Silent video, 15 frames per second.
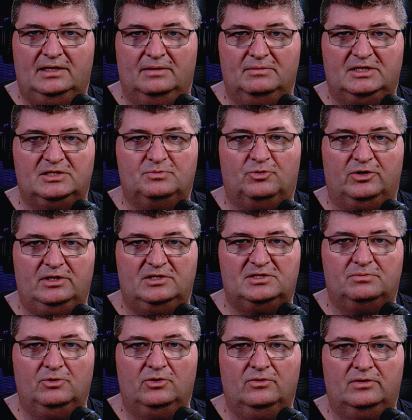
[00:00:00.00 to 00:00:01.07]
I mean, it's pretty
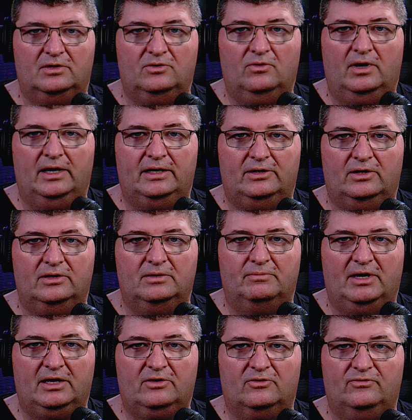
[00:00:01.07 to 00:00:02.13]
smooth and quiet on the
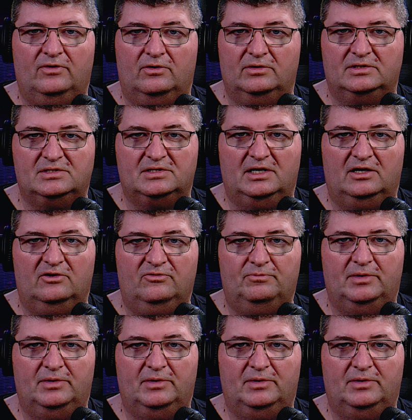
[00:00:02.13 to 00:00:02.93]
microphone itself,